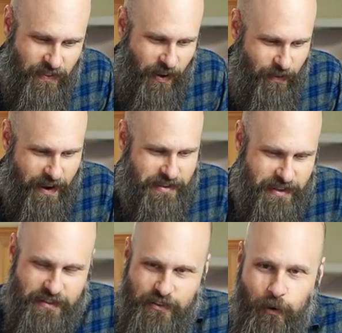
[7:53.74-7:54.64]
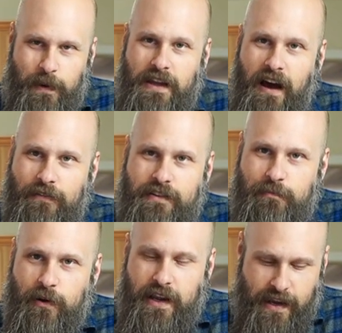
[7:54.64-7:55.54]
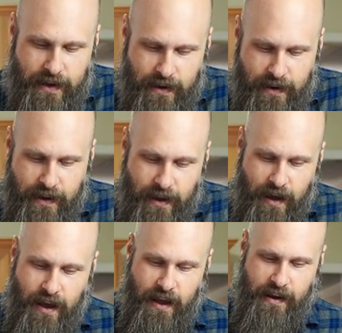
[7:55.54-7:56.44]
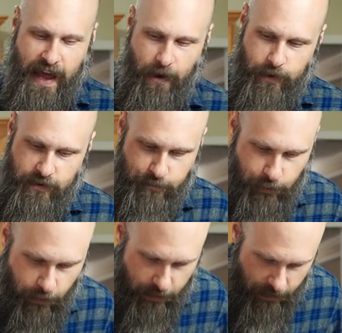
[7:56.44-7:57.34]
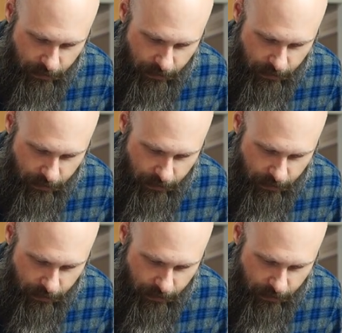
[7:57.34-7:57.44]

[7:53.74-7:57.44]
All right, she just told me the oven's preheated. Now we just put